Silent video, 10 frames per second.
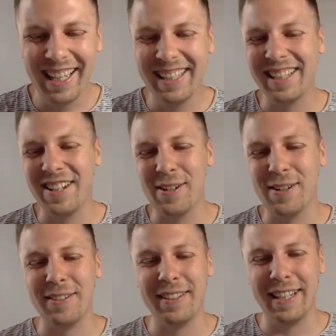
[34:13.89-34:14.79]

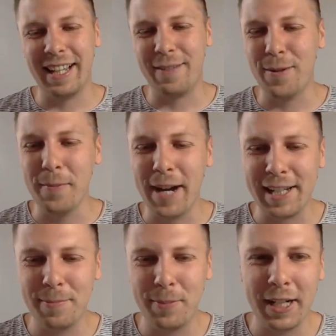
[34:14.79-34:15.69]
So like from my
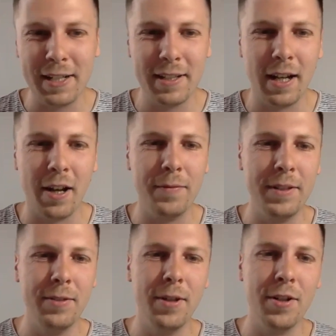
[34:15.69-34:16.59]
experience now, if we
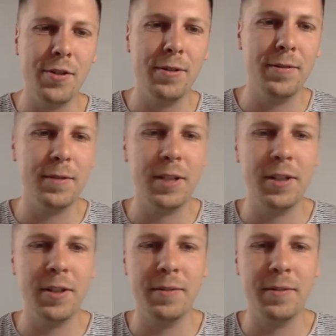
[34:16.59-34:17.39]
do a shoot for you,